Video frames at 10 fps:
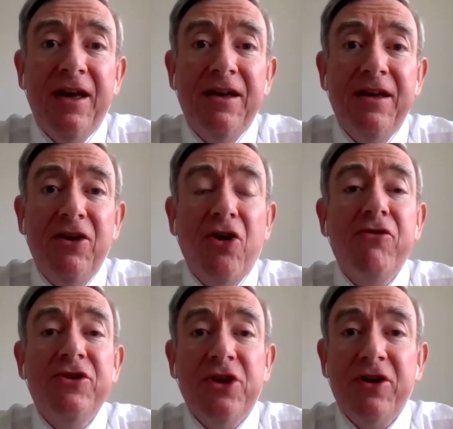
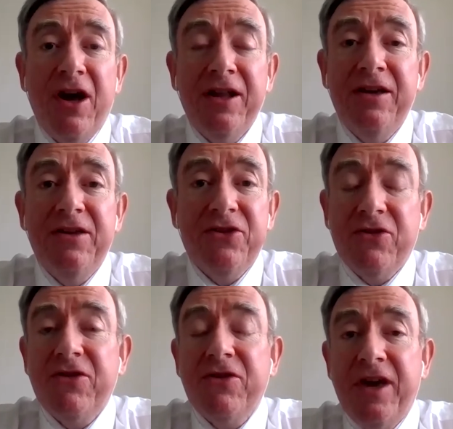encourage our colleagues to
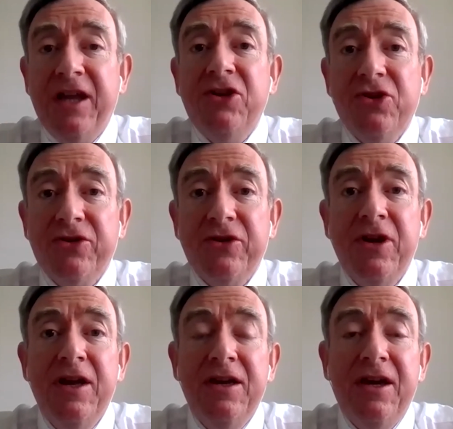sustain each other
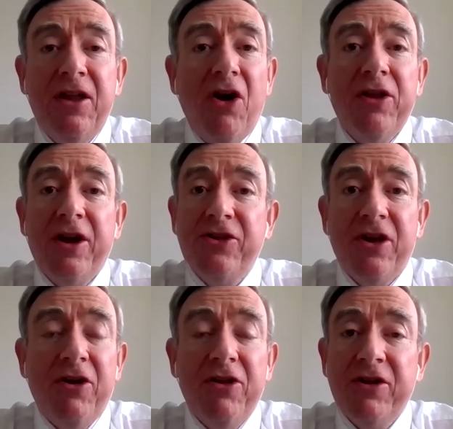in all
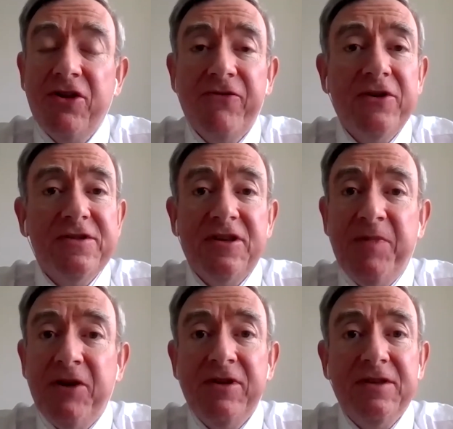our diverse
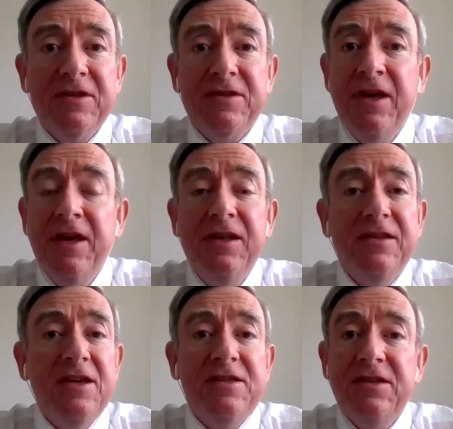experiences.
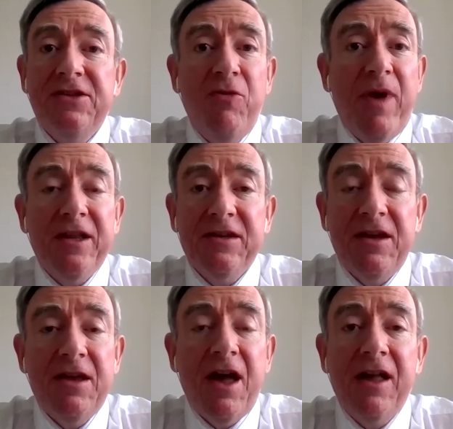This is
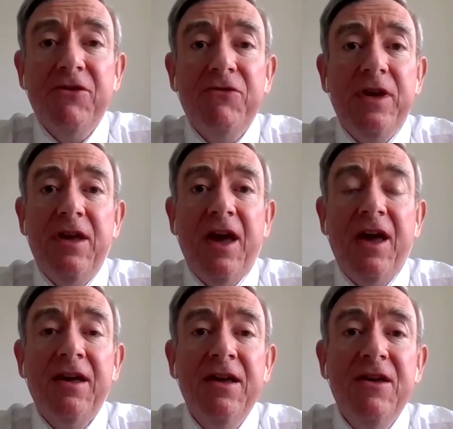humanity, and we
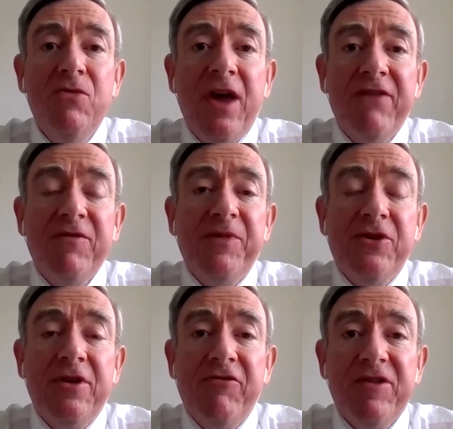have a
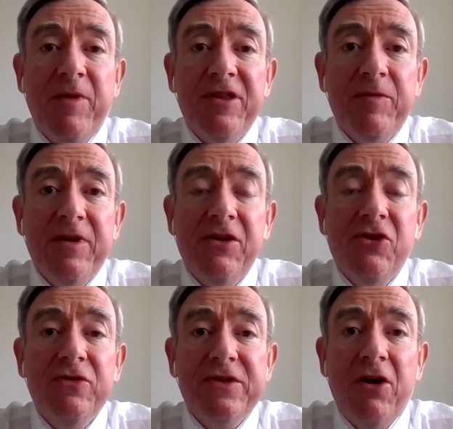particular responsibility
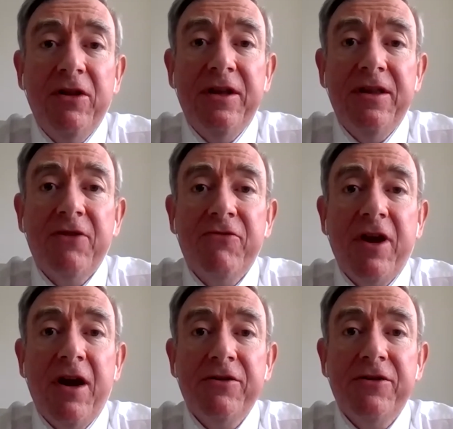to us all in that
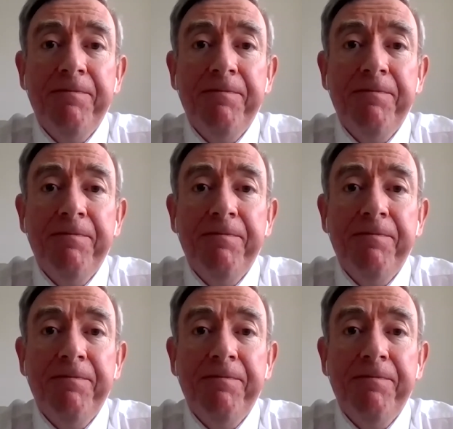regard.